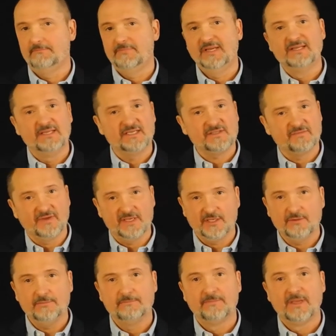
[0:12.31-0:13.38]
In this
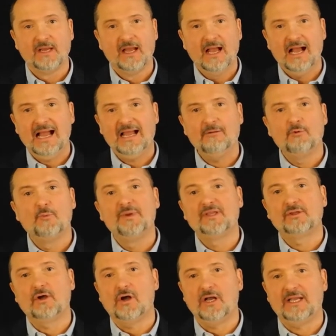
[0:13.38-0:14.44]
video, I will be
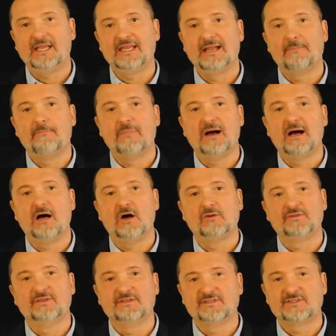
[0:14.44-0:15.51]
talking
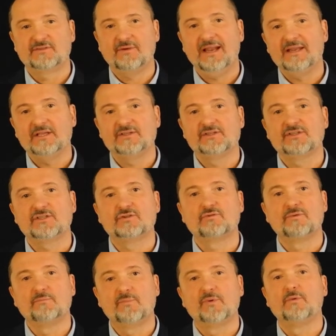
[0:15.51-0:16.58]
about the strategies to
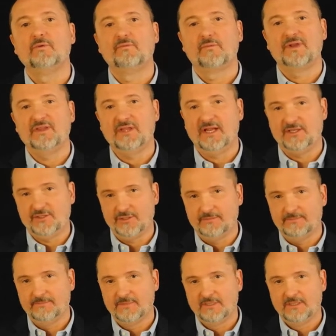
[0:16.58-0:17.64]
improve retention.
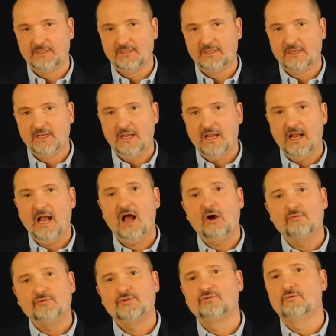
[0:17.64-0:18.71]

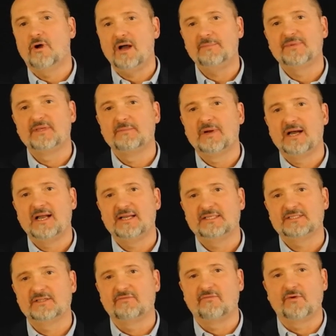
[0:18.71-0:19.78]
How to
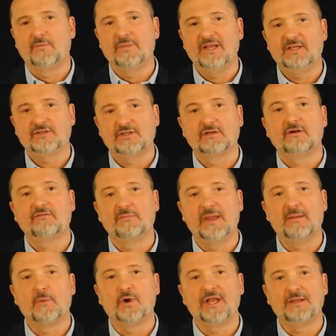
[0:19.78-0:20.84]
optimize the formation of
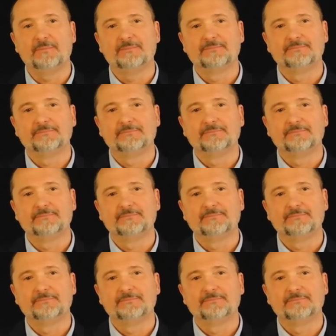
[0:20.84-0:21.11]
memory.